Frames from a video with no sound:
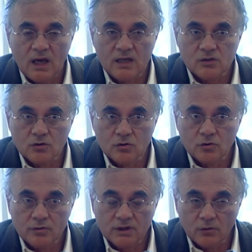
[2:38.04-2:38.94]
has to
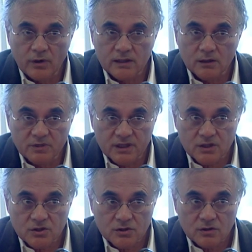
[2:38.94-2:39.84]
do with the way the
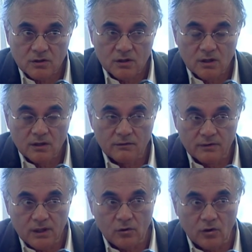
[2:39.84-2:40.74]
British
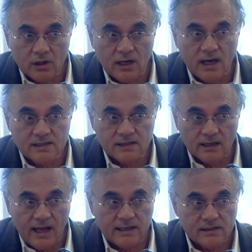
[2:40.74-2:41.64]
reorganized the
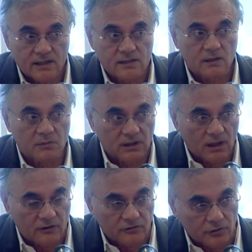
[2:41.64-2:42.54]
land system in
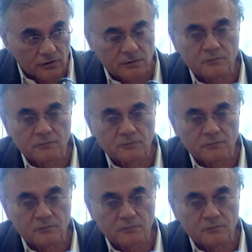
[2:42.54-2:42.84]
Darfur.